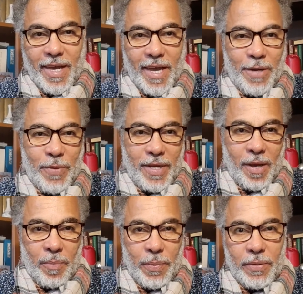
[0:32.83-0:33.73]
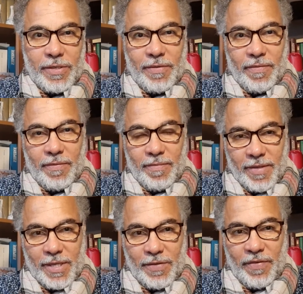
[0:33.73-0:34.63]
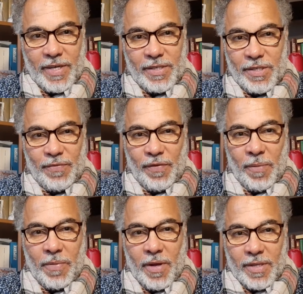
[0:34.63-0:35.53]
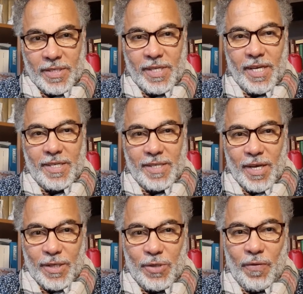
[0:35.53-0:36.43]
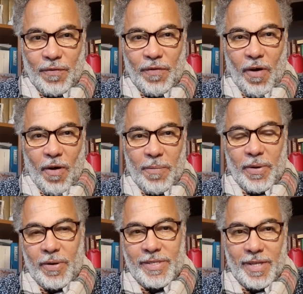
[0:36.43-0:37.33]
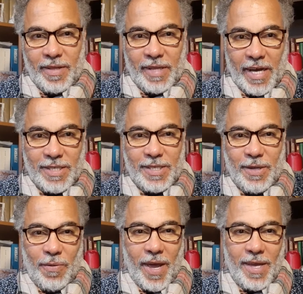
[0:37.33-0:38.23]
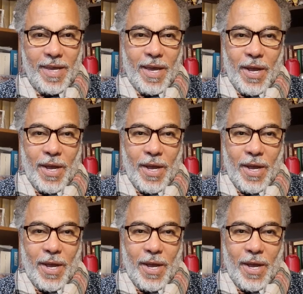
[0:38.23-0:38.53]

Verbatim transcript: And we can put these verses from 6 to 4 because that's the way